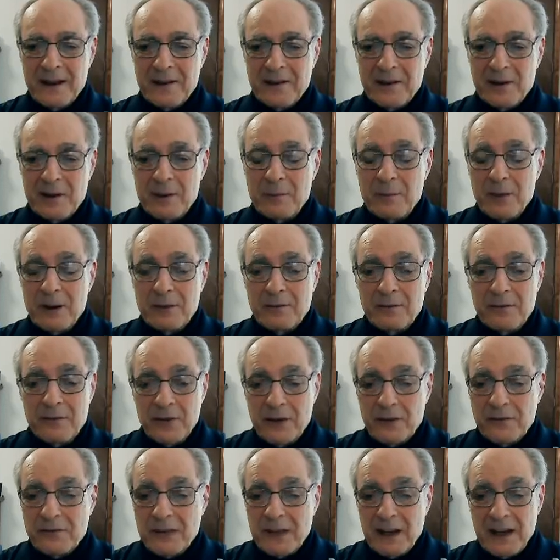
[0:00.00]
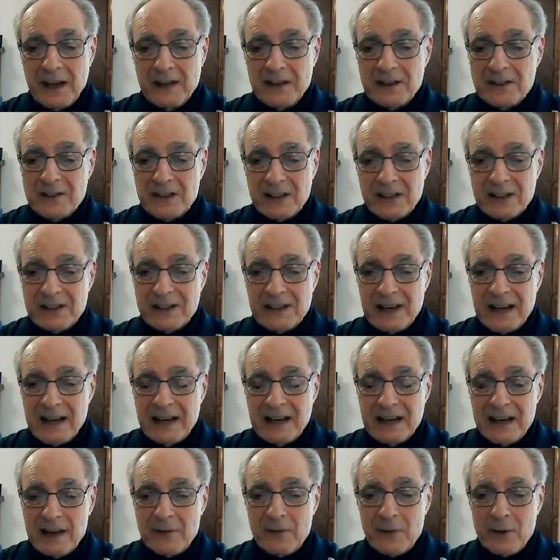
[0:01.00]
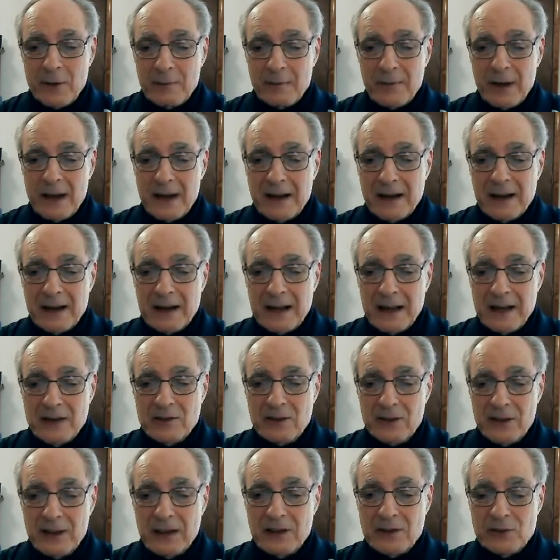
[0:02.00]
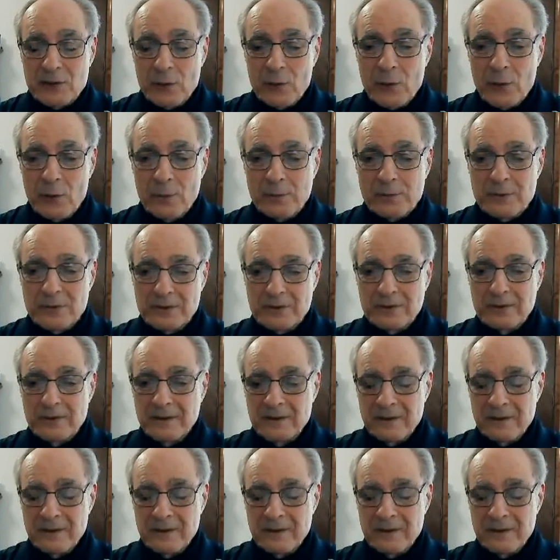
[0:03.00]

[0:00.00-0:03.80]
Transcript: Could have been 15 to 16 different men in each of these groups.